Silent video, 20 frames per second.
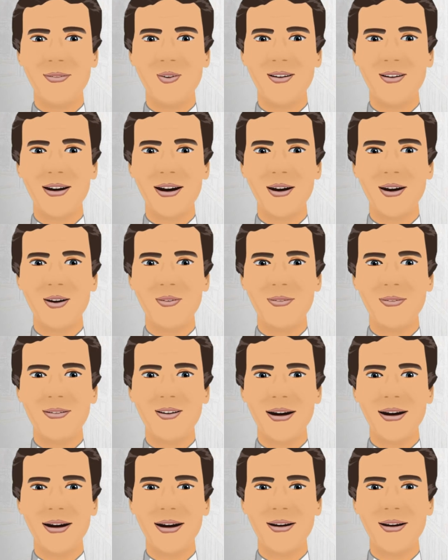In
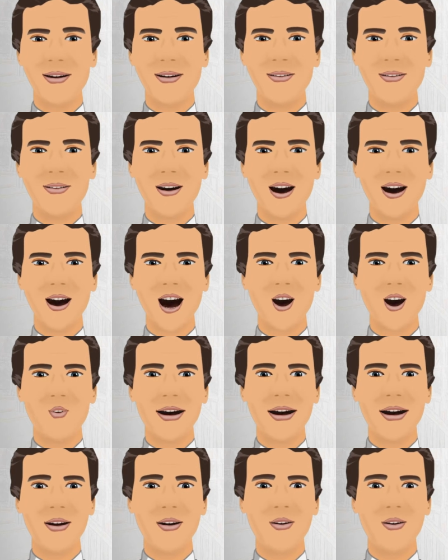1980,
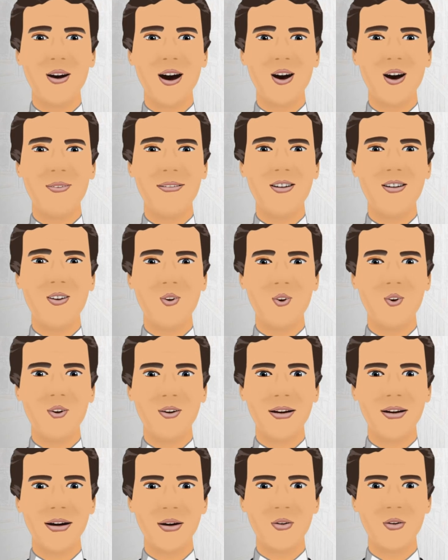Moranis was
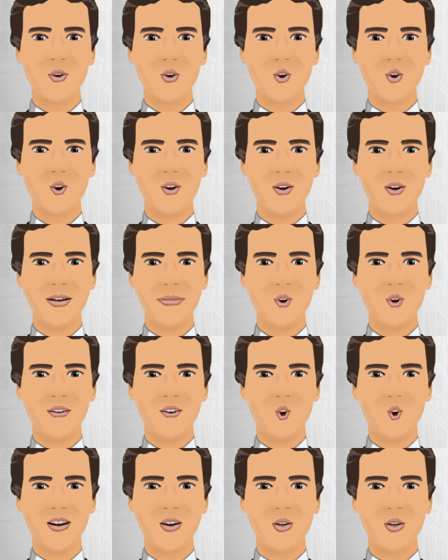persuaded to join the
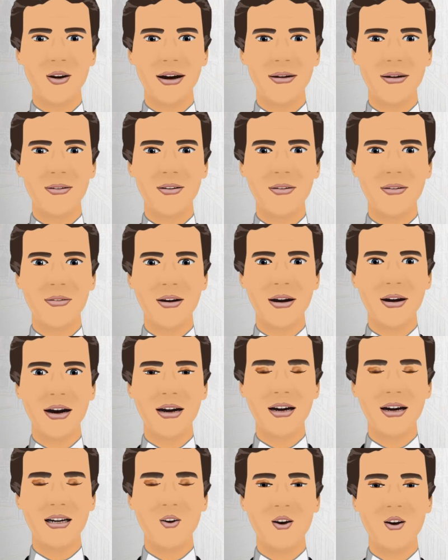third-season
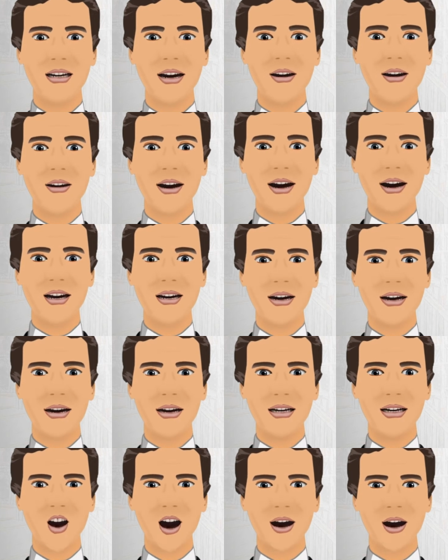cast of Second
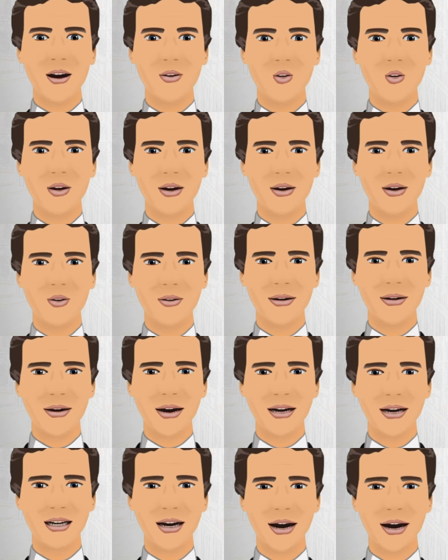City Television,
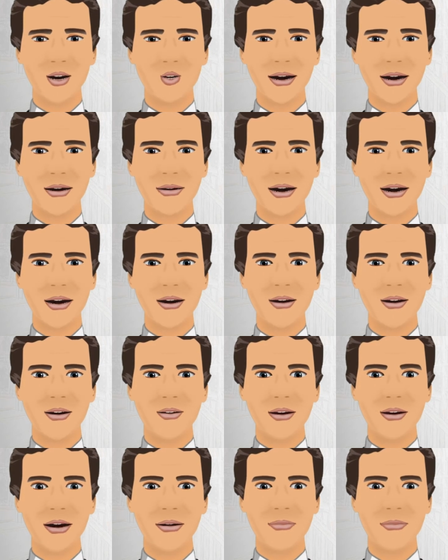
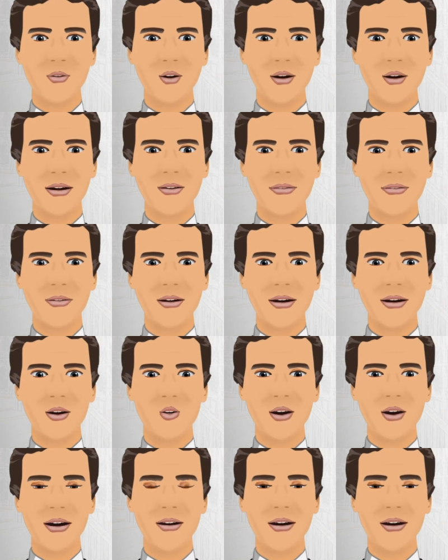SCTV, by friend and
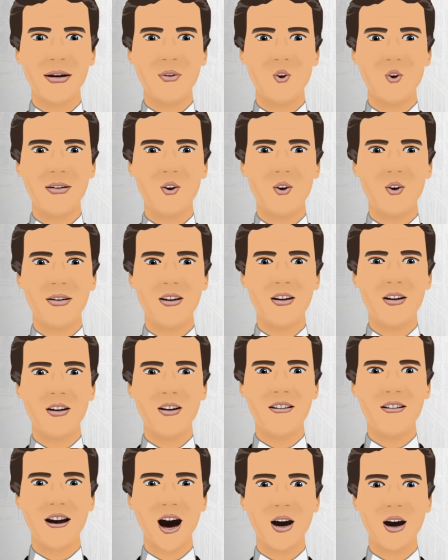SCTV
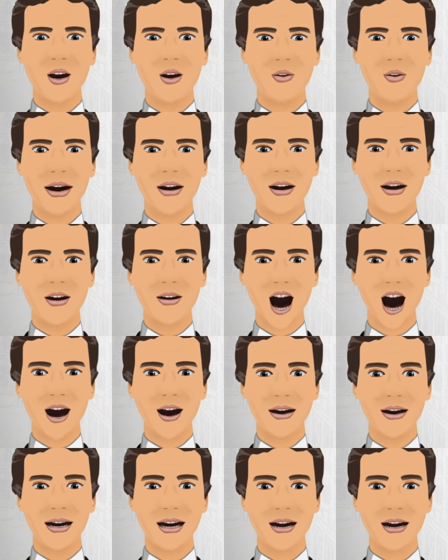writer-performer Dave
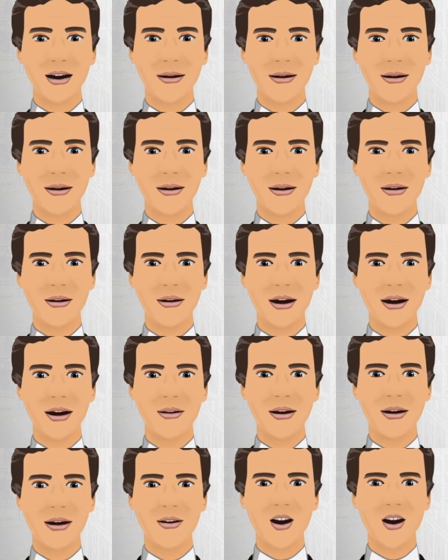Thomas.
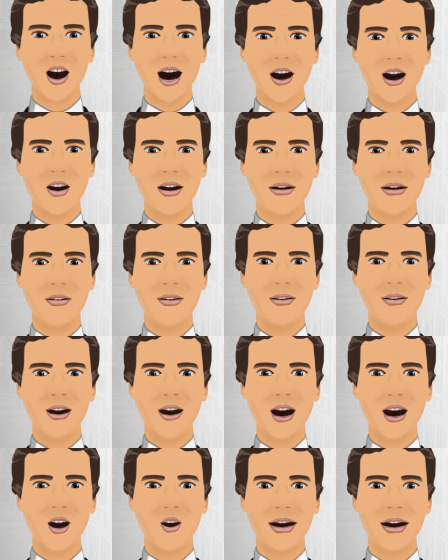At the time,
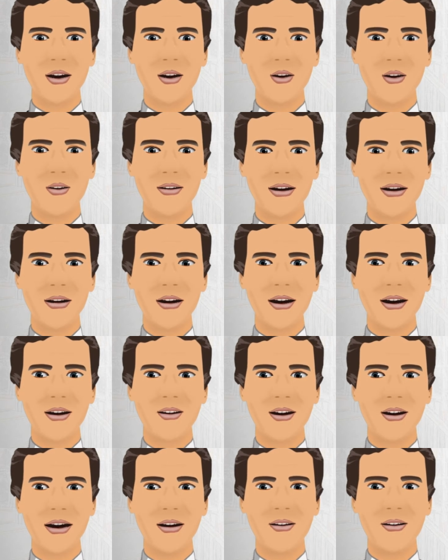Moranis was the
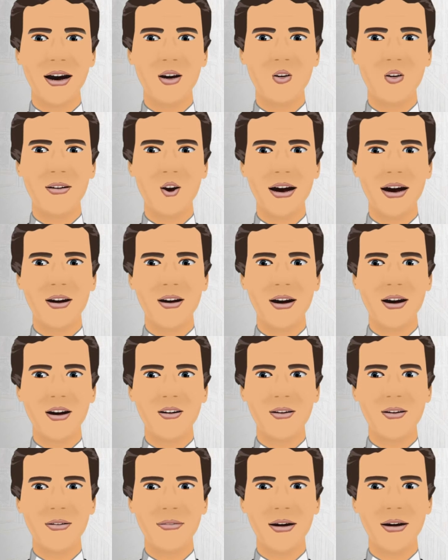only cast
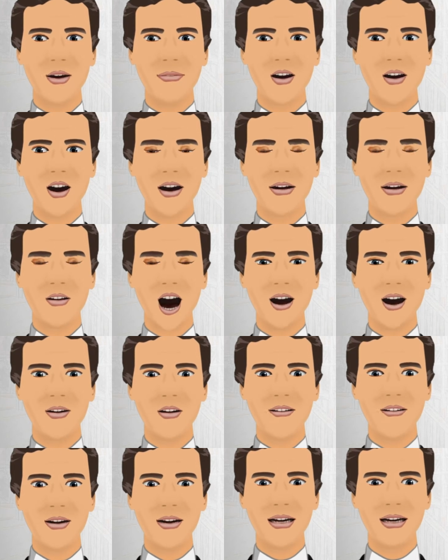member who had not
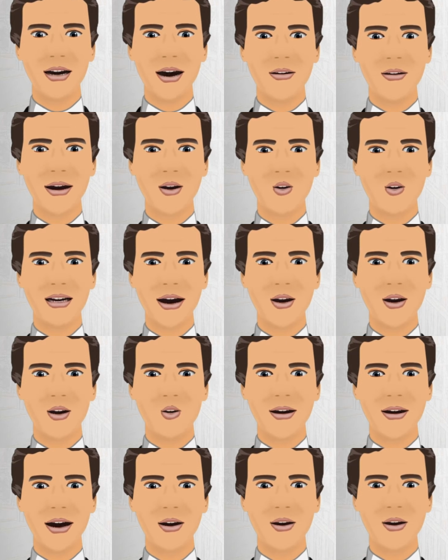come from a Second City
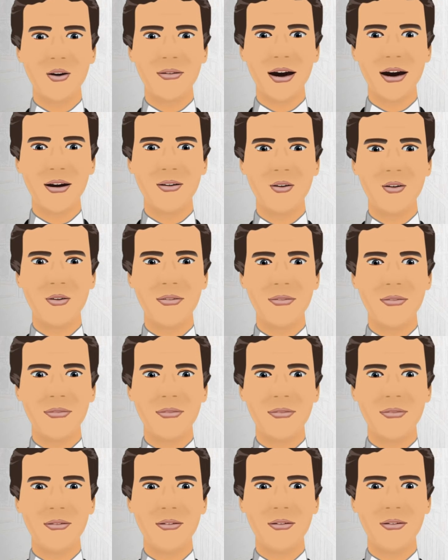stage troupe.
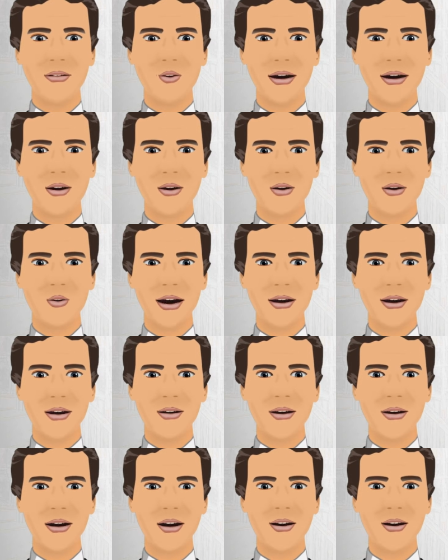He
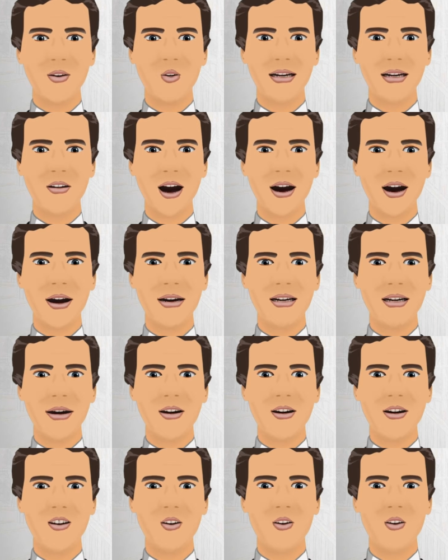became famous for his
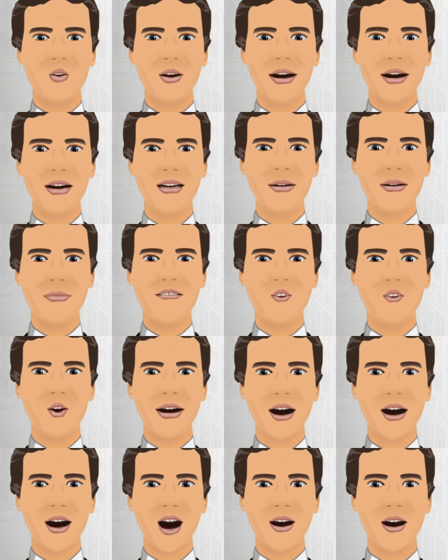impressions of
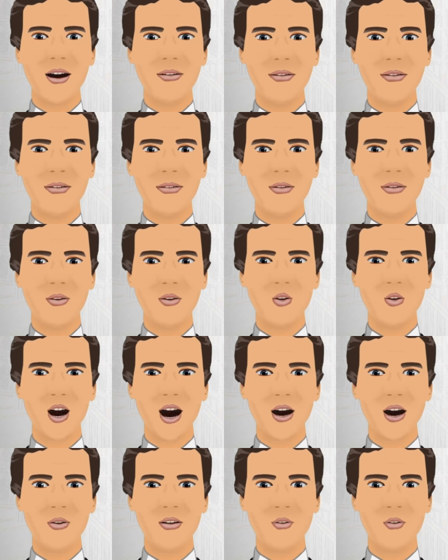Woody Allen,
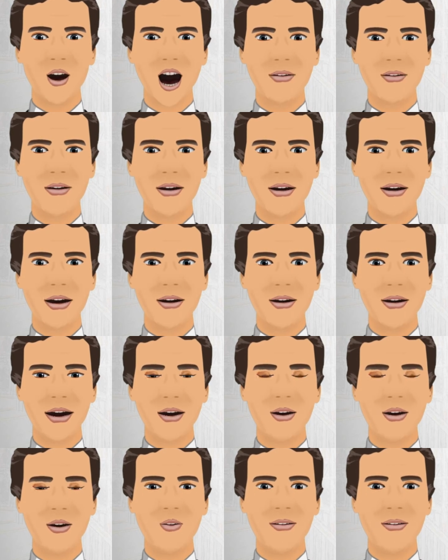George Carlin and
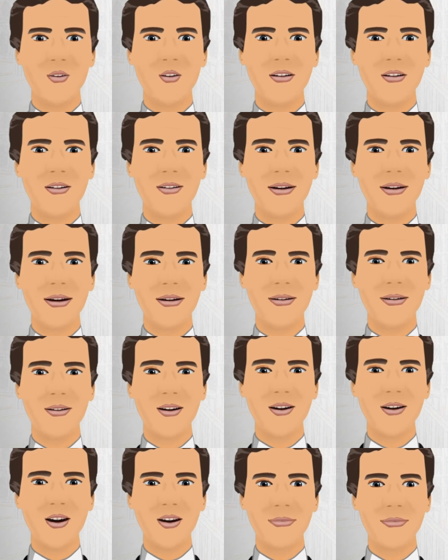David Brinkley,
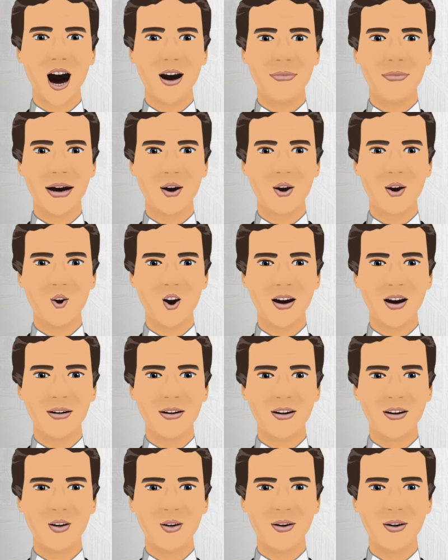among many
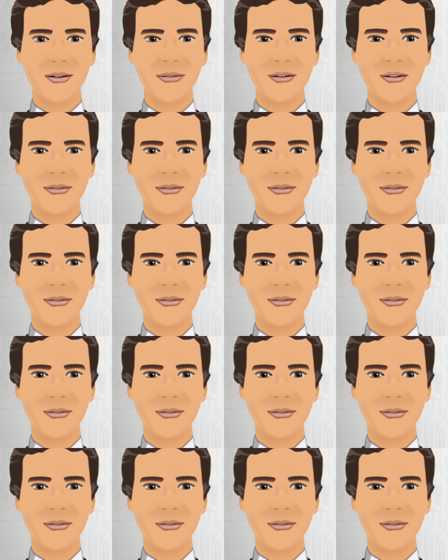others.